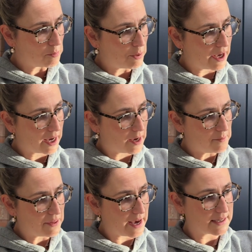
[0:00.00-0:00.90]
pick up
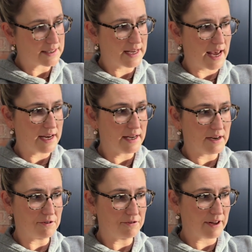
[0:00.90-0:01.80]
that tendon
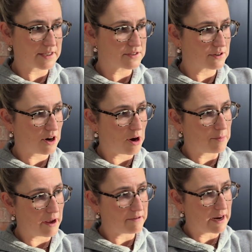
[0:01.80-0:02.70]
of Flexor
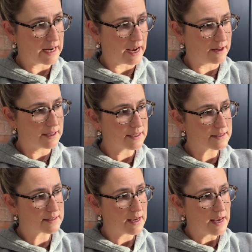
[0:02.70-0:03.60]
Carpi Radialis,
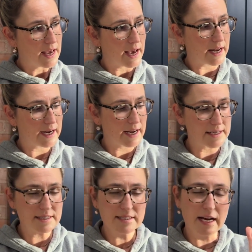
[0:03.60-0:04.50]
and it has
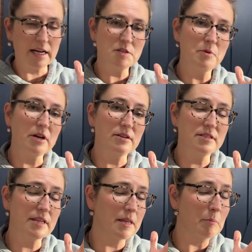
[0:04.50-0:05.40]
attachment
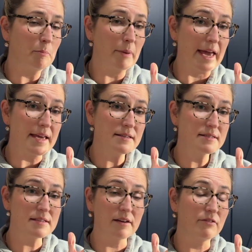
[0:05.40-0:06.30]
onto the base
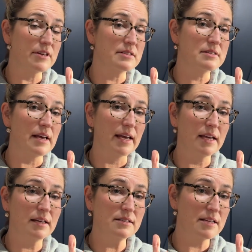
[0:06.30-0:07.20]
of the
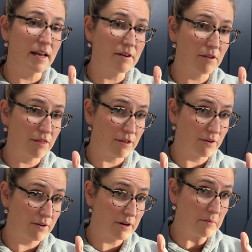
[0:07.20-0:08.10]
second and
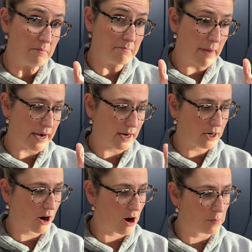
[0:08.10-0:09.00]
third
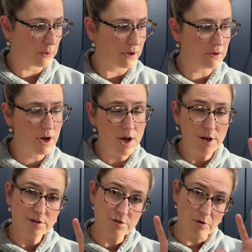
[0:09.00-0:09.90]
metacarpal.
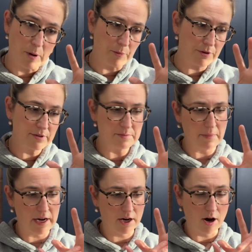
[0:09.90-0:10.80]
So remember, those
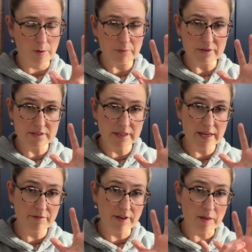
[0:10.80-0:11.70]
metacarpals
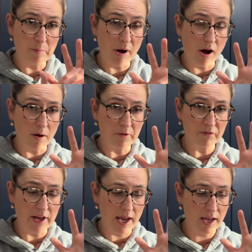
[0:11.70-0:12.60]
live in the palm of the
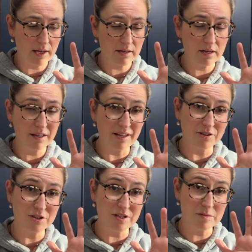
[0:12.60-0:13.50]
hand. They're
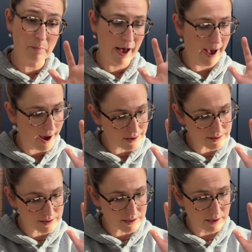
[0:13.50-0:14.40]
just
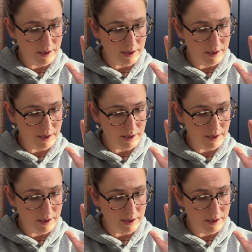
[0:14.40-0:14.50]
past